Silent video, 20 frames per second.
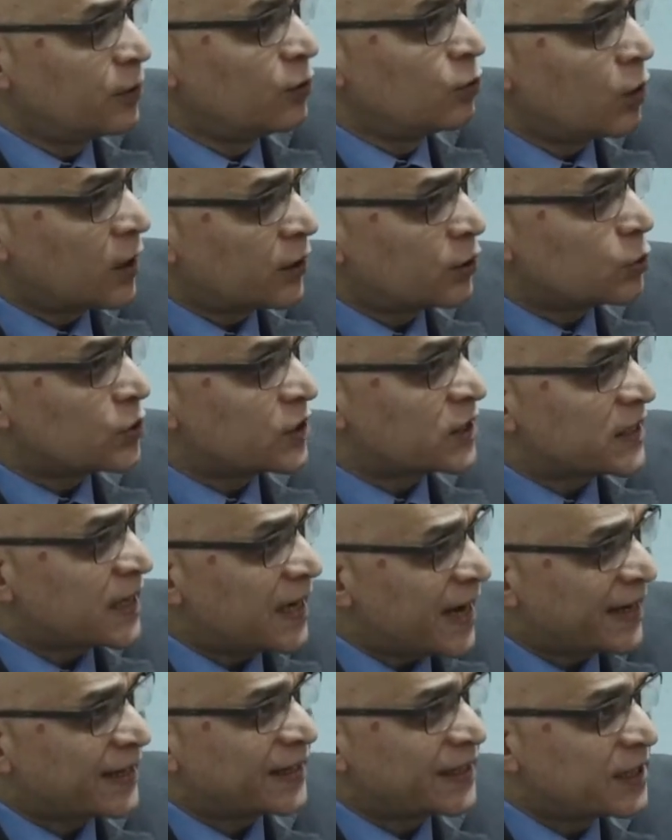who are to
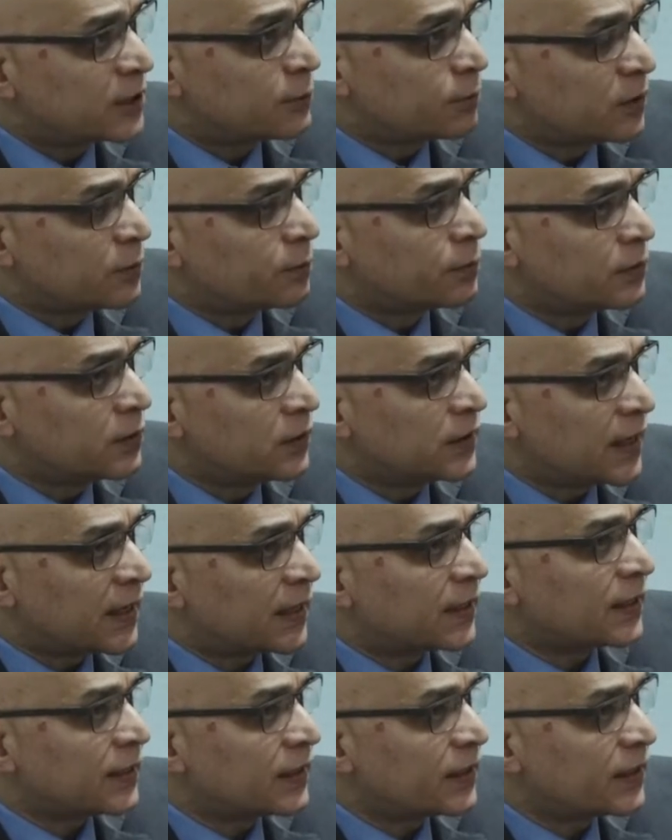select these people that,